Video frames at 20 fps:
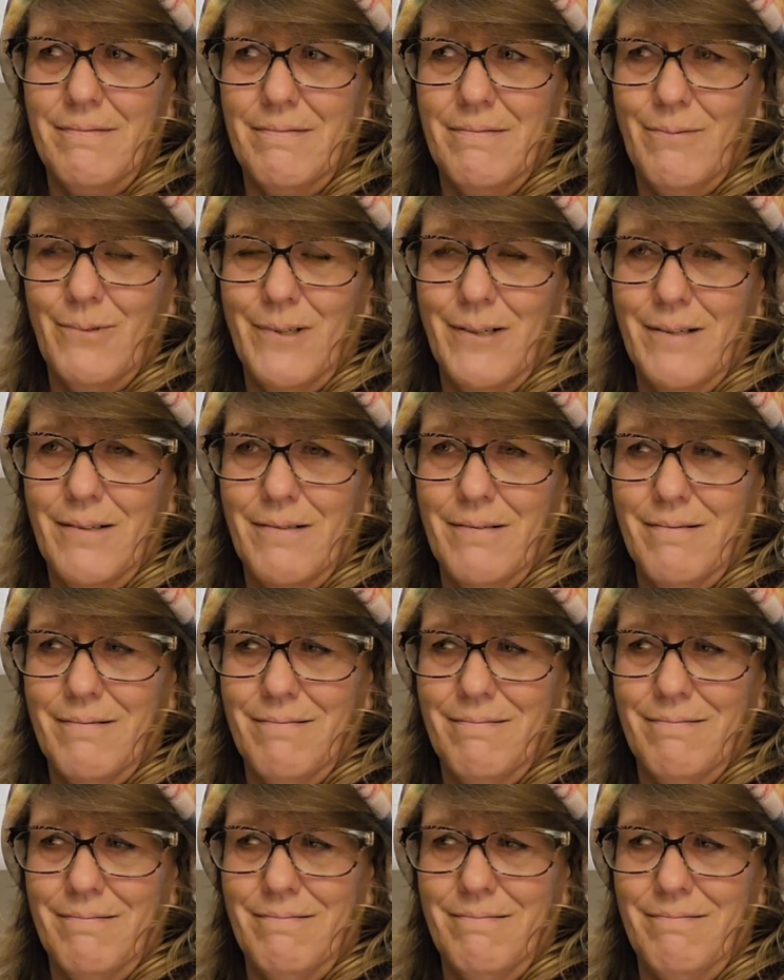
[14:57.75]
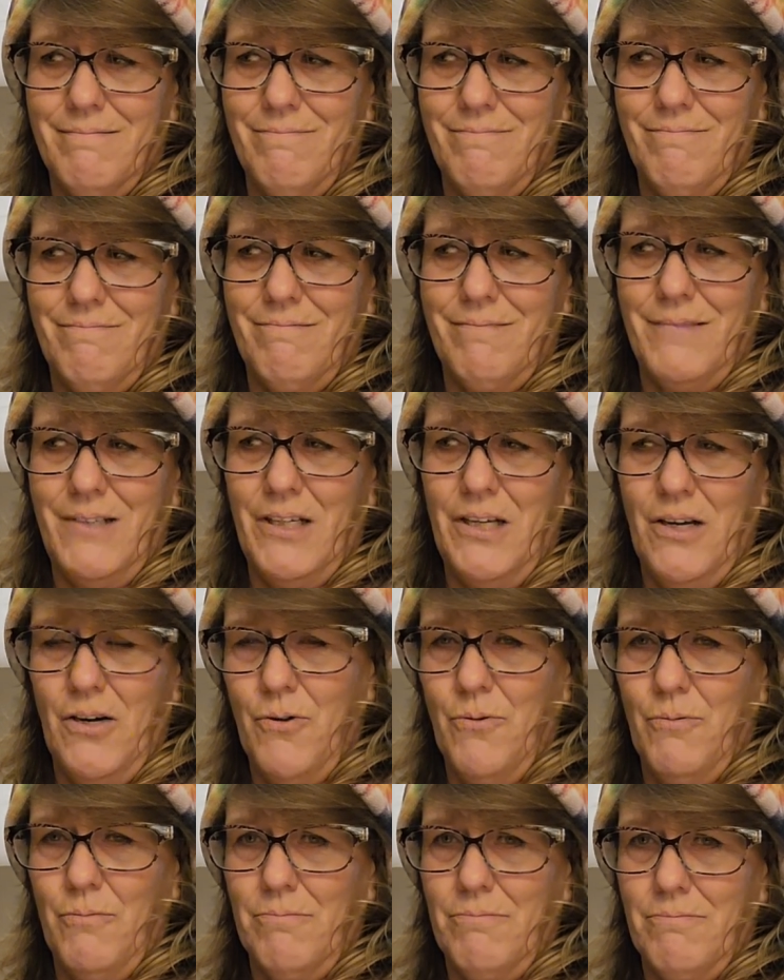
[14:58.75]
well, you
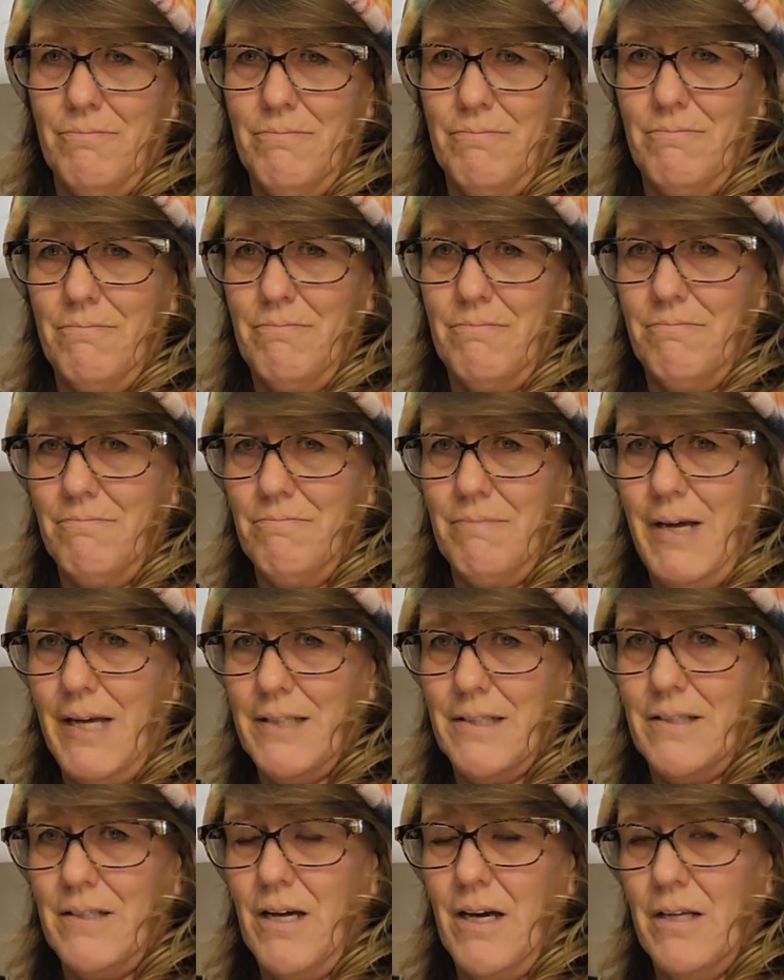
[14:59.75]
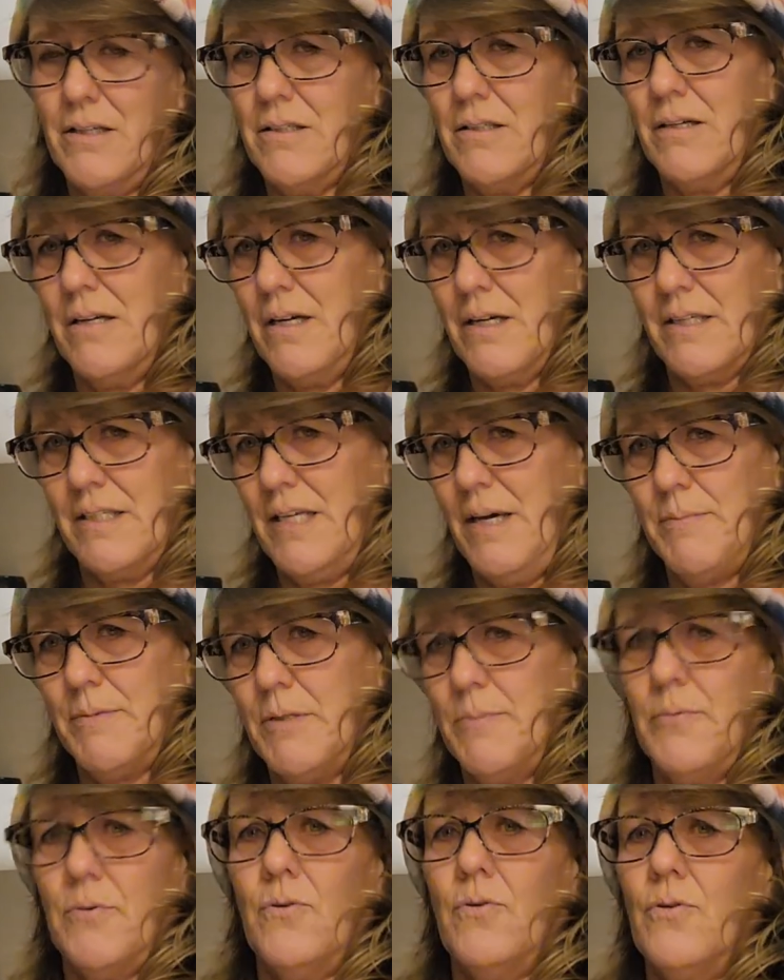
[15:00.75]
know, that's not acceptable,